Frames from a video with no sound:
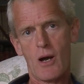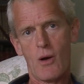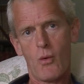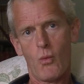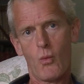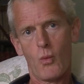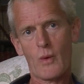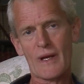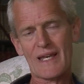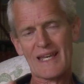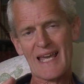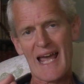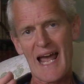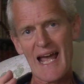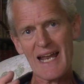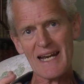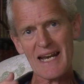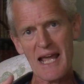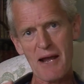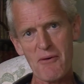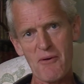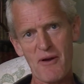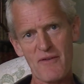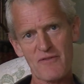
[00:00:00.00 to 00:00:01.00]
We can,
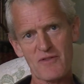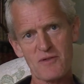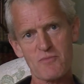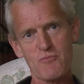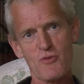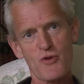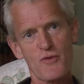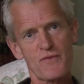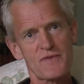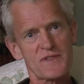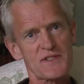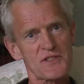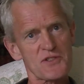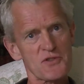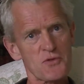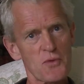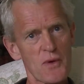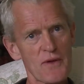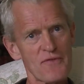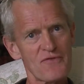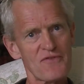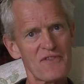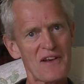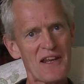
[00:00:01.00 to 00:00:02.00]
however, move
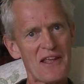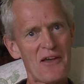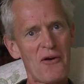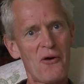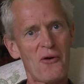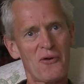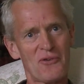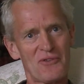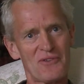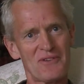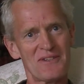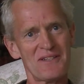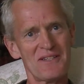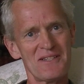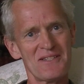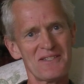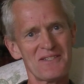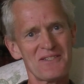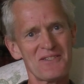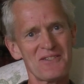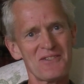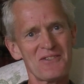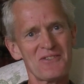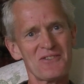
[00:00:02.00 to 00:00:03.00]
swiftly on
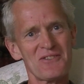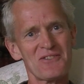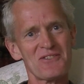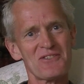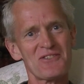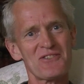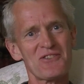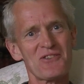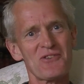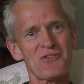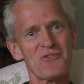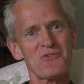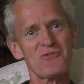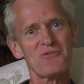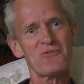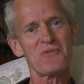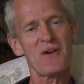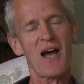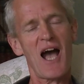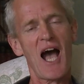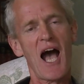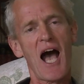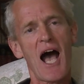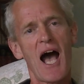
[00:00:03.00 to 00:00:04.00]

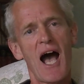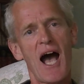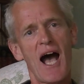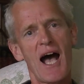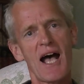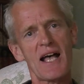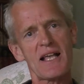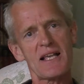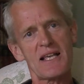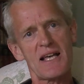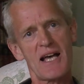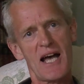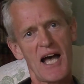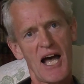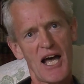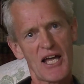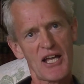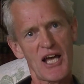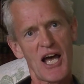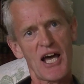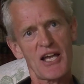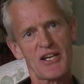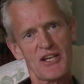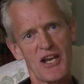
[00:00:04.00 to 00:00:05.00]
to
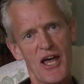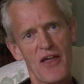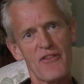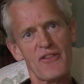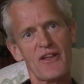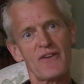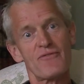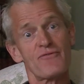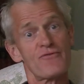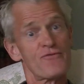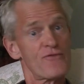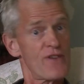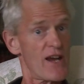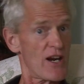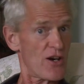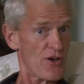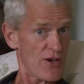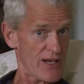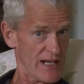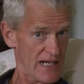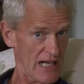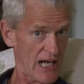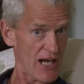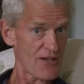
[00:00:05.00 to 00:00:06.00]
another
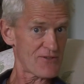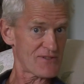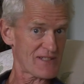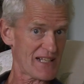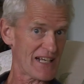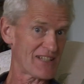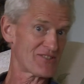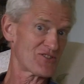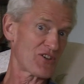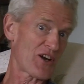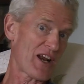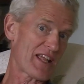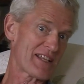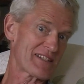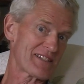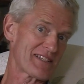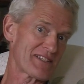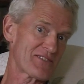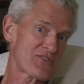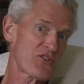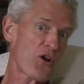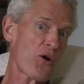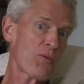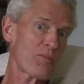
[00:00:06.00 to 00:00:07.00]
very closely
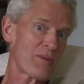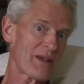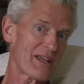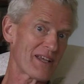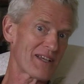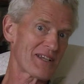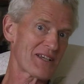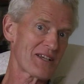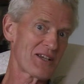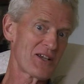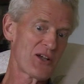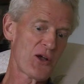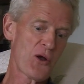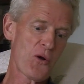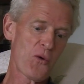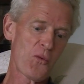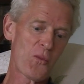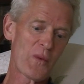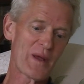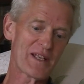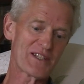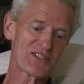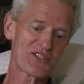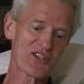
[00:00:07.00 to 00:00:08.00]
related topic,
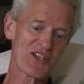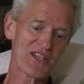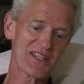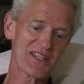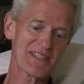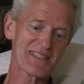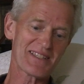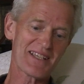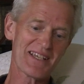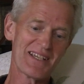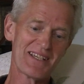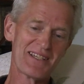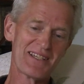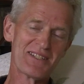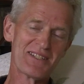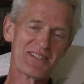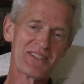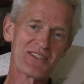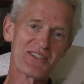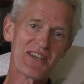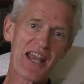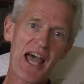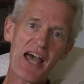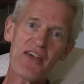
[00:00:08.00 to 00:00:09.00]
which is,
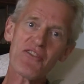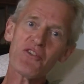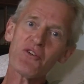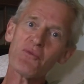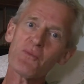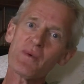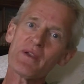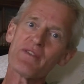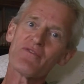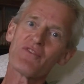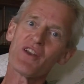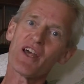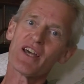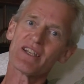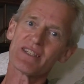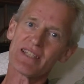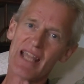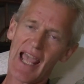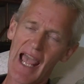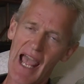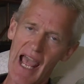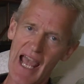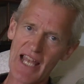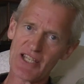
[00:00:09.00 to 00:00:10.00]
now that we've learned
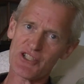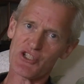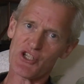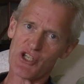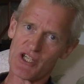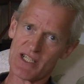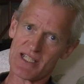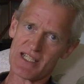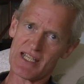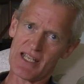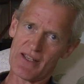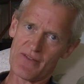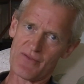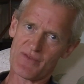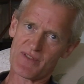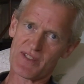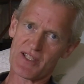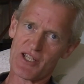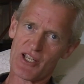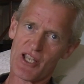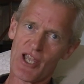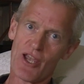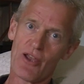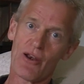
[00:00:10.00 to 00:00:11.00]
adjectives
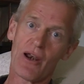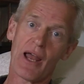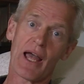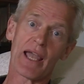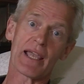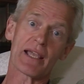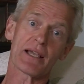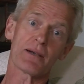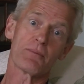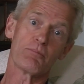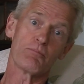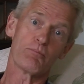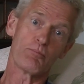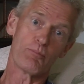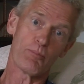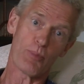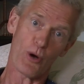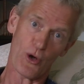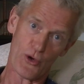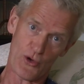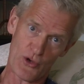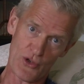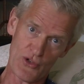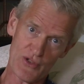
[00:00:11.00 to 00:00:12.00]
that go like
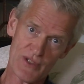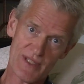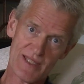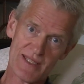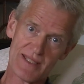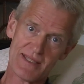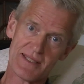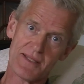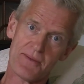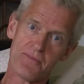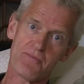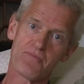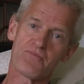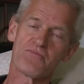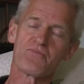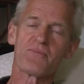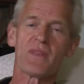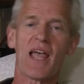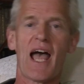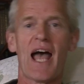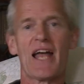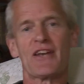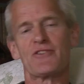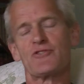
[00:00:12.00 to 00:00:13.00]
bonus,
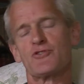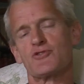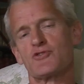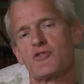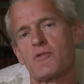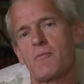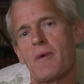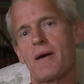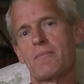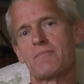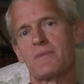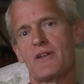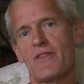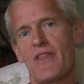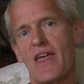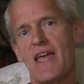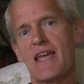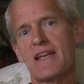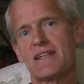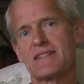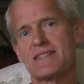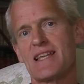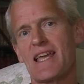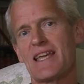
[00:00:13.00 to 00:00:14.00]
and you'll remember
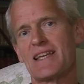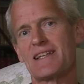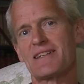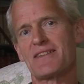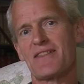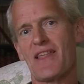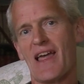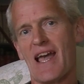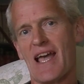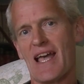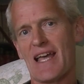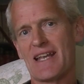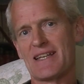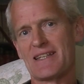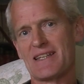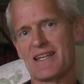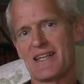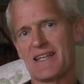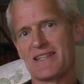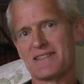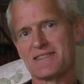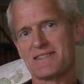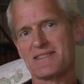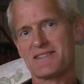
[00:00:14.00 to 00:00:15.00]
they take their
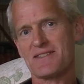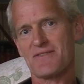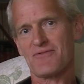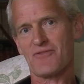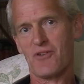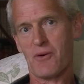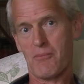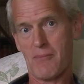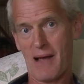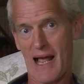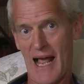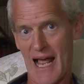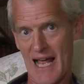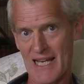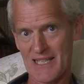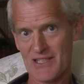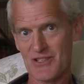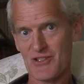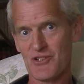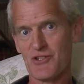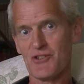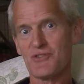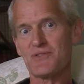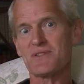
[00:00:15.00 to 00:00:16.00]
endings from
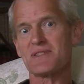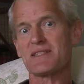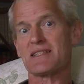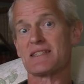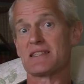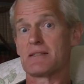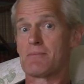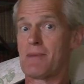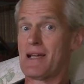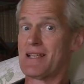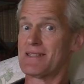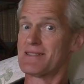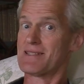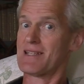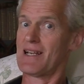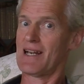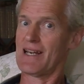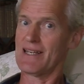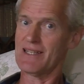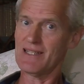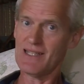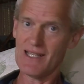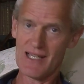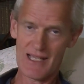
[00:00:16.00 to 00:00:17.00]
annus in the
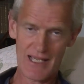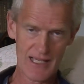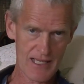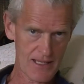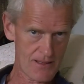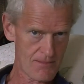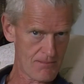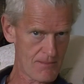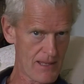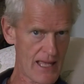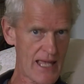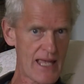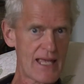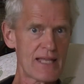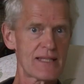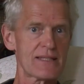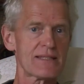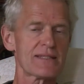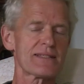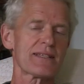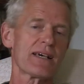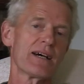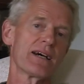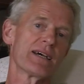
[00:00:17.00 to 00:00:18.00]
masculine,
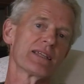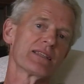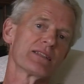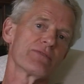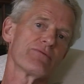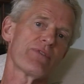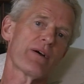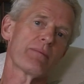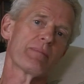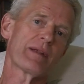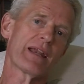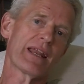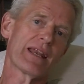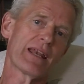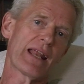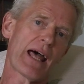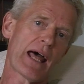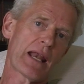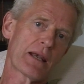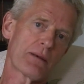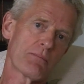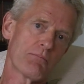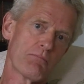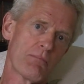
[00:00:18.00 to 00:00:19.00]
mensa in the feminine,
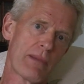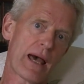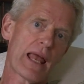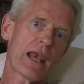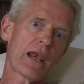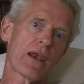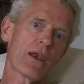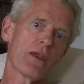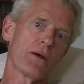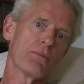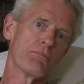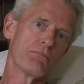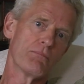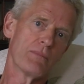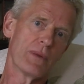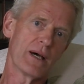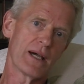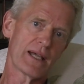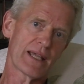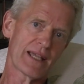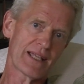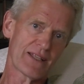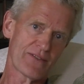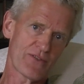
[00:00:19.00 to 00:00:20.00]
and bellum
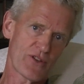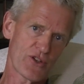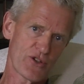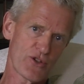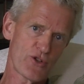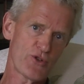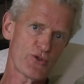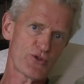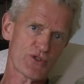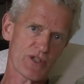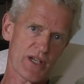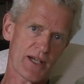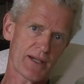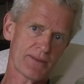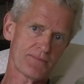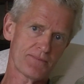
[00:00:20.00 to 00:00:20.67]
in the neuter.